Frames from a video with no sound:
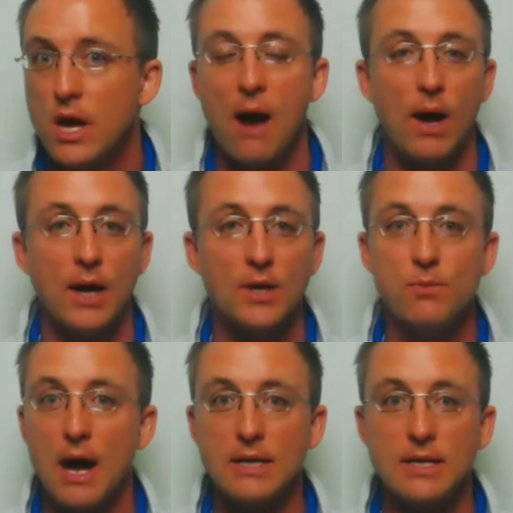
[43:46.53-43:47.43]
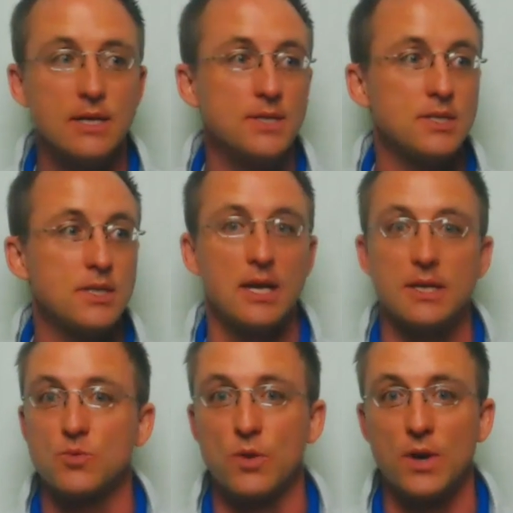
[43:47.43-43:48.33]
How I do mine
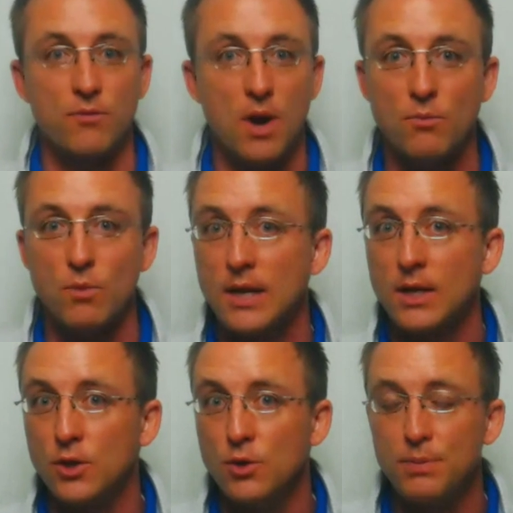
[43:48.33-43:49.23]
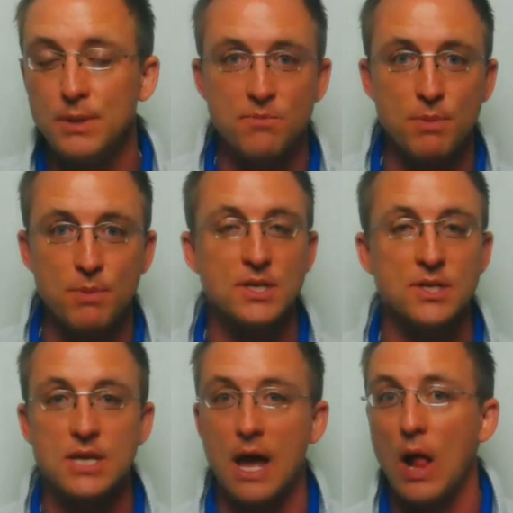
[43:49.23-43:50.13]
is whenever I'm writing a new piece of
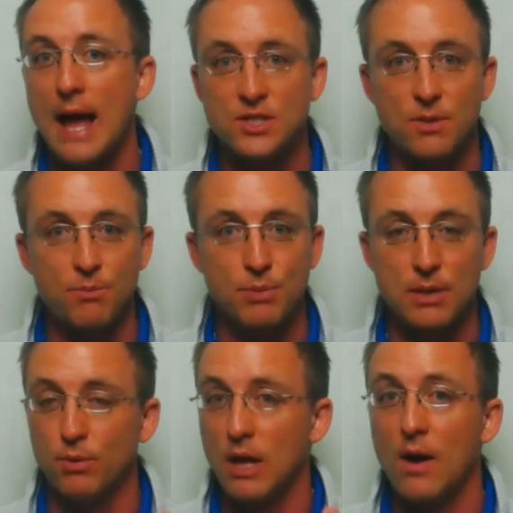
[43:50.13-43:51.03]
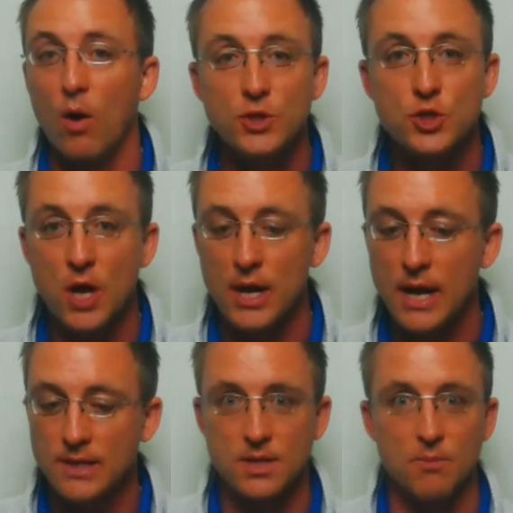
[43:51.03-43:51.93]
business, I'll ask the people. I always try to
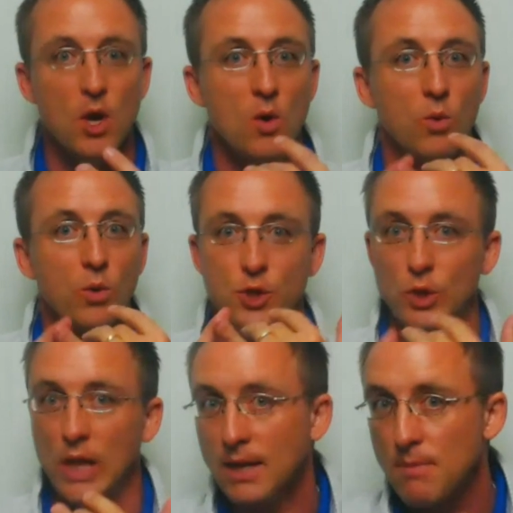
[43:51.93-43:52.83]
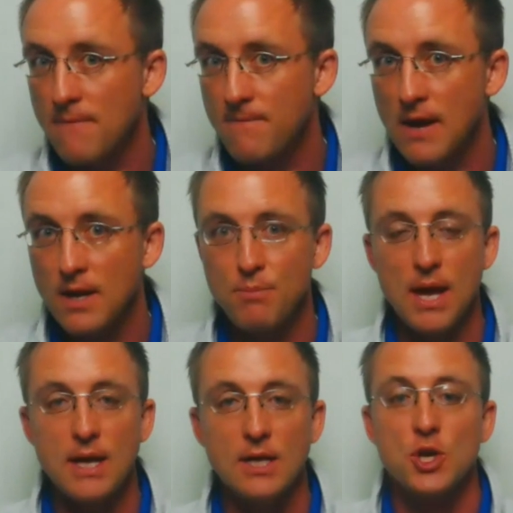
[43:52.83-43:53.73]
ask them, would you like my fan
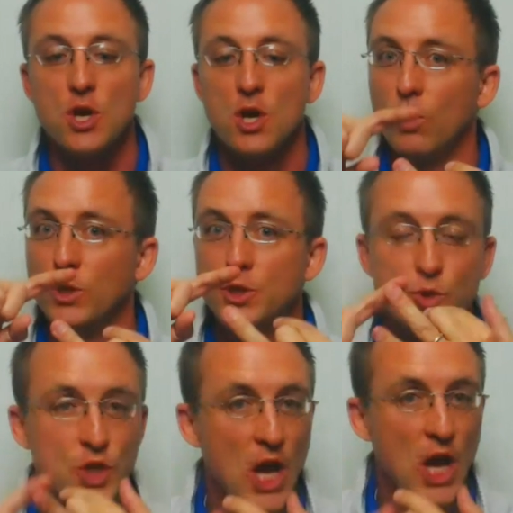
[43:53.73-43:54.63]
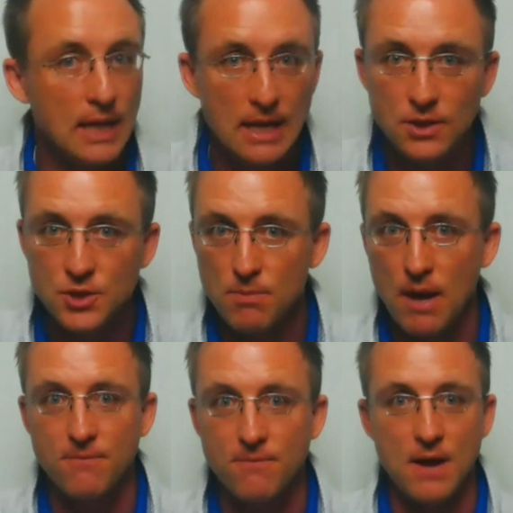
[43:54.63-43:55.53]
page? Would you check into
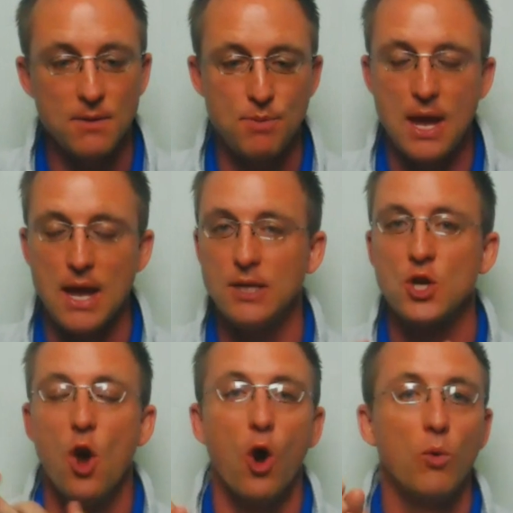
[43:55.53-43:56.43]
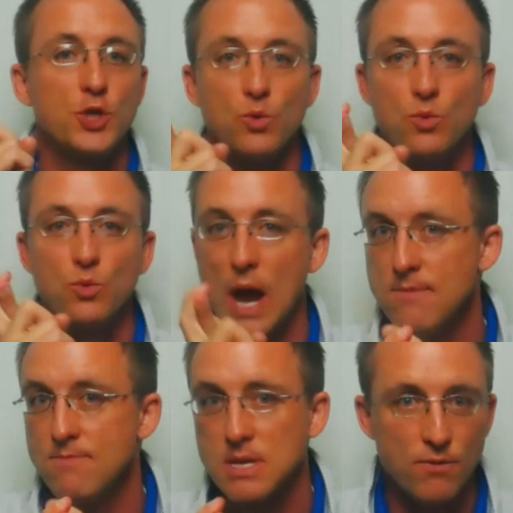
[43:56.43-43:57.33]
my fan page, or would you write
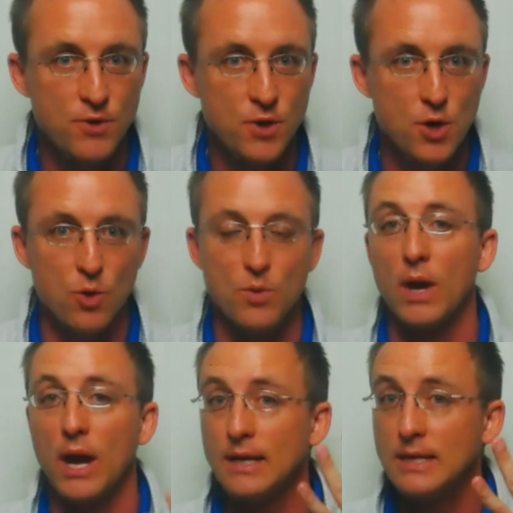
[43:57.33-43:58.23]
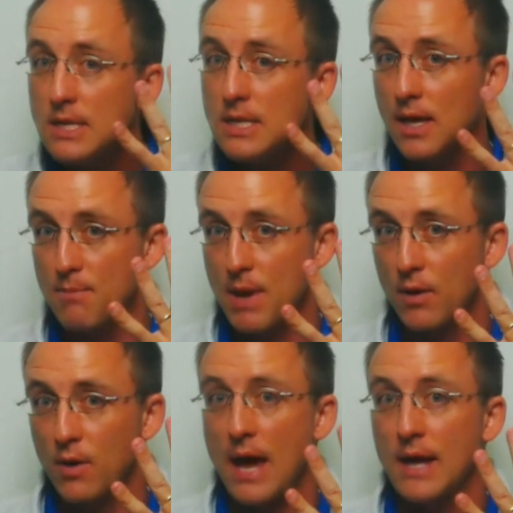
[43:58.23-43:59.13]
me a review? Now, what I need to get
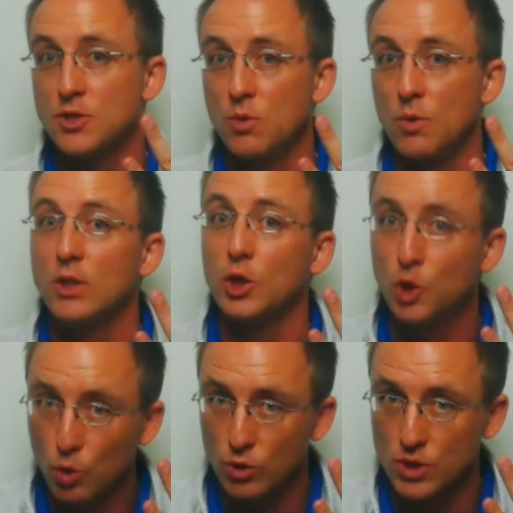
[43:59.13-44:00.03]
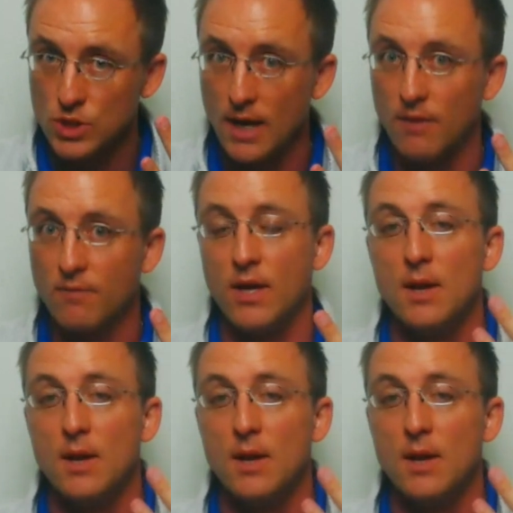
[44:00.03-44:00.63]
better at is doing the Google side of it,